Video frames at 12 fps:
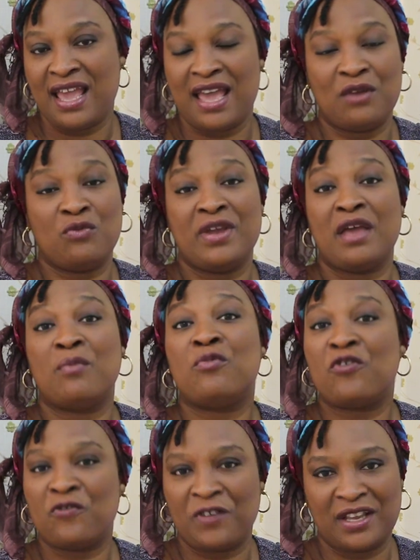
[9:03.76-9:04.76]
And we are
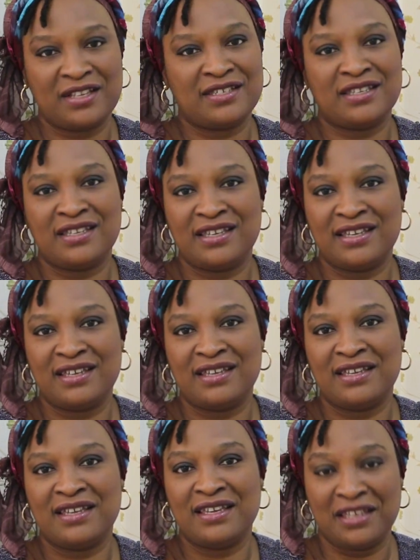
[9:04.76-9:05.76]
perfect
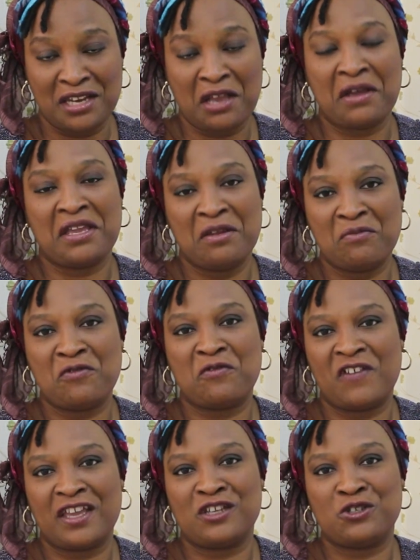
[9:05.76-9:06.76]
in our
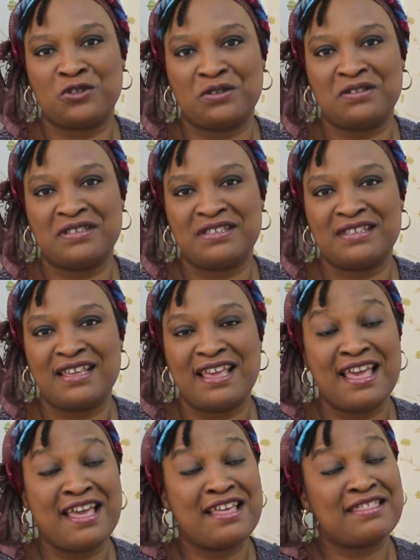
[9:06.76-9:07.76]
imperfections.
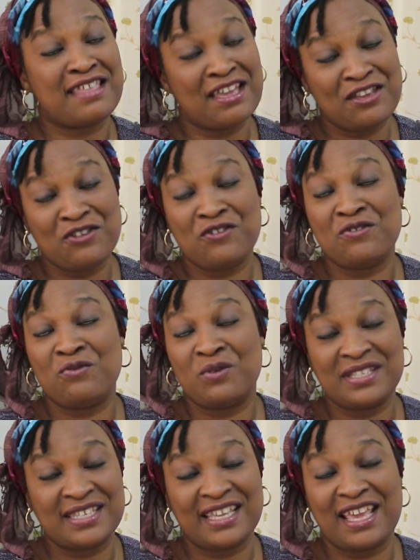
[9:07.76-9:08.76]
Thank you
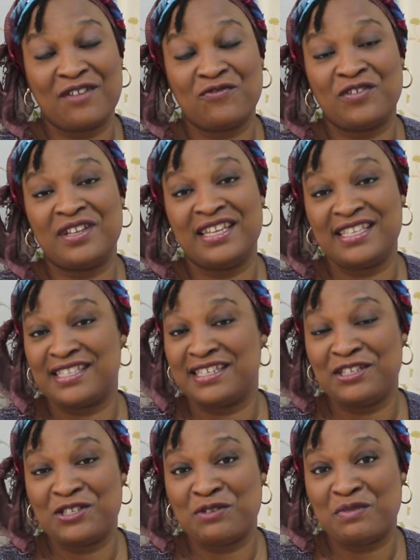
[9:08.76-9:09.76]
once again for
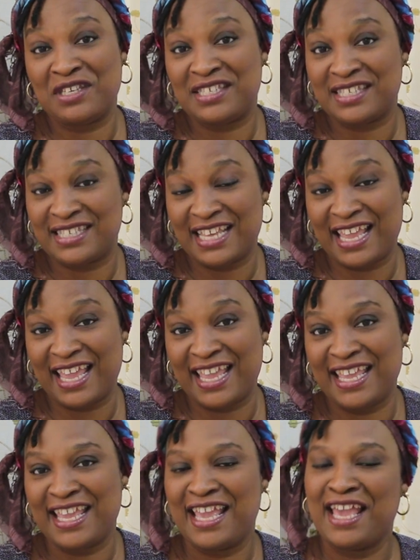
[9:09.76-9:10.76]
listening to me
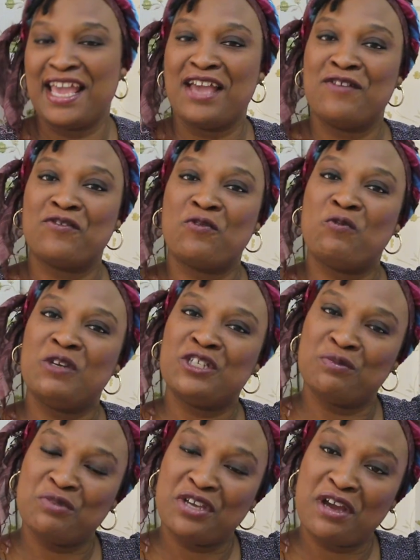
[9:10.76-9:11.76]
today, for
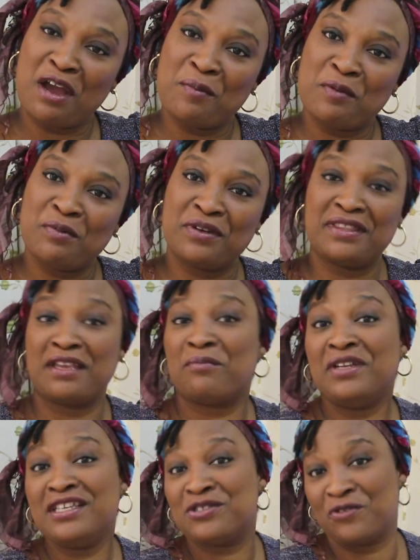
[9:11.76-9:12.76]
wishing me a happy birthday.
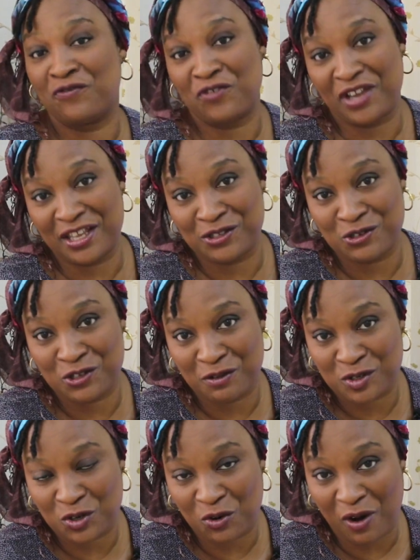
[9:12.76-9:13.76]
Please don't forget to
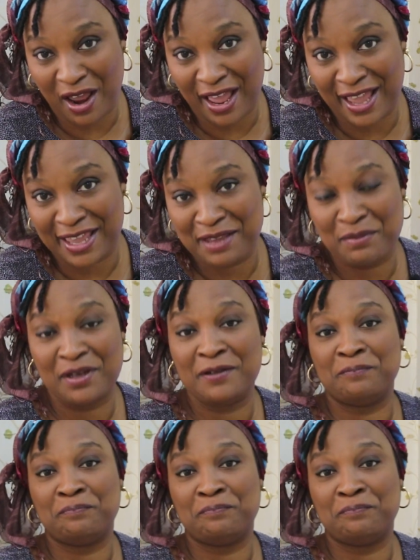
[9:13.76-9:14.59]
subscribe.